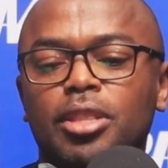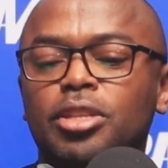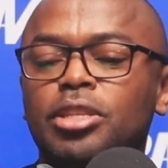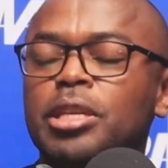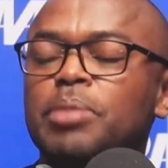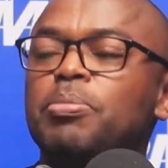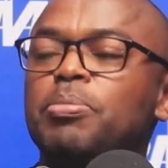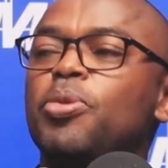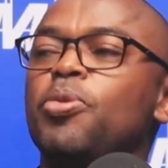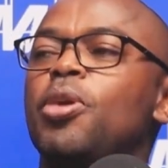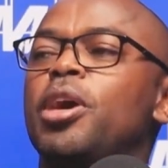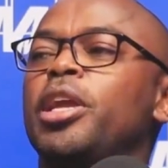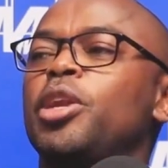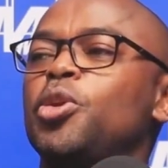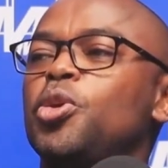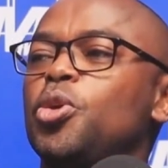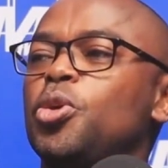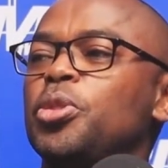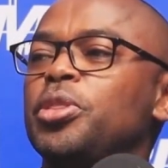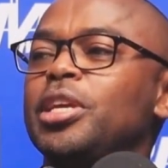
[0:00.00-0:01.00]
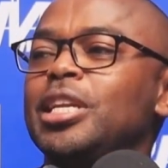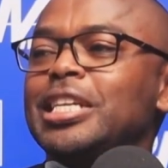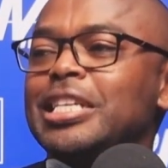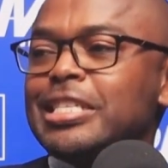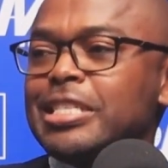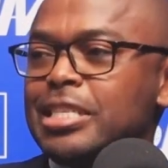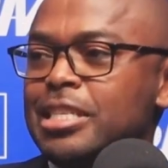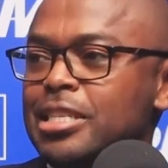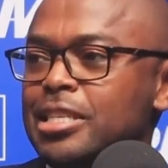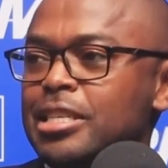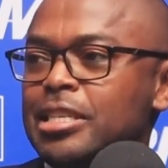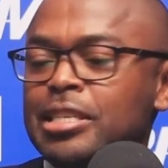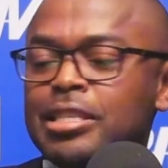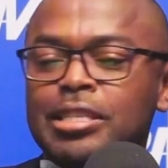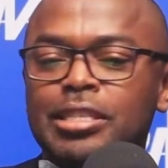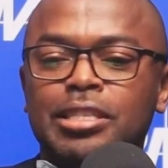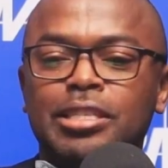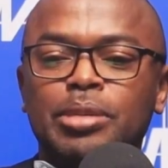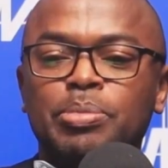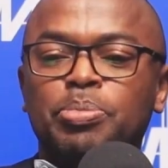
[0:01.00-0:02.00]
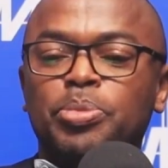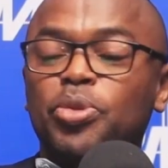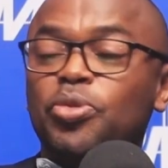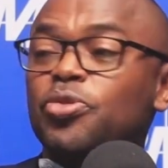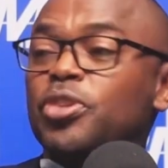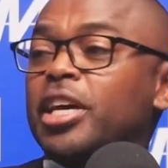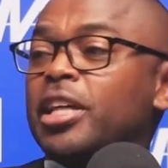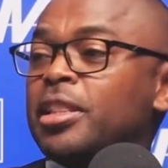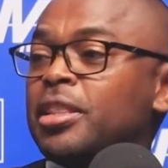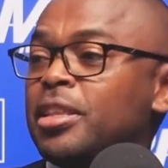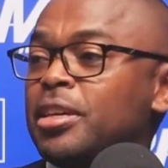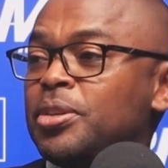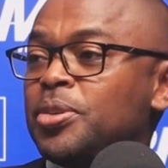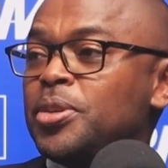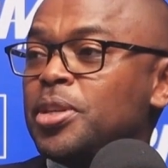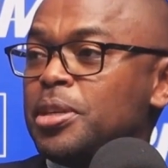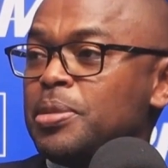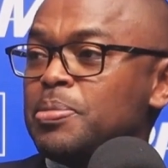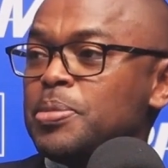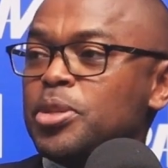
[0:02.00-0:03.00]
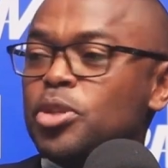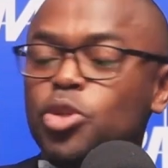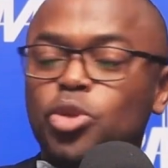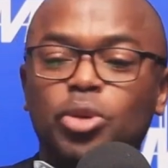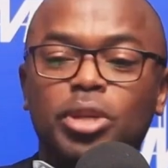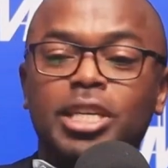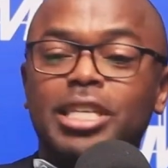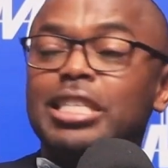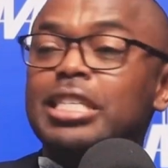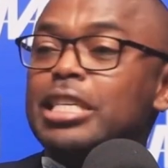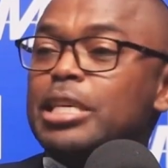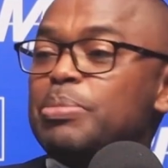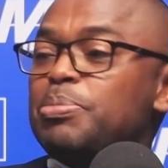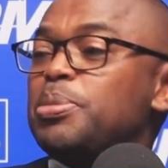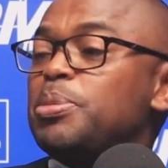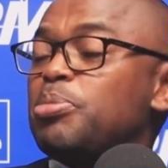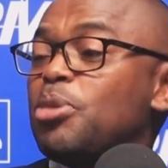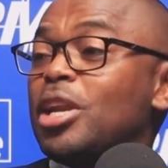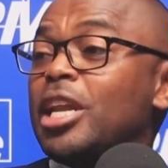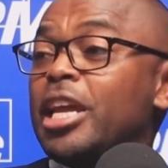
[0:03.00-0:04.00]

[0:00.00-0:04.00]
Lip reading: number 1 on the list is improved health outcomes. So let's keep people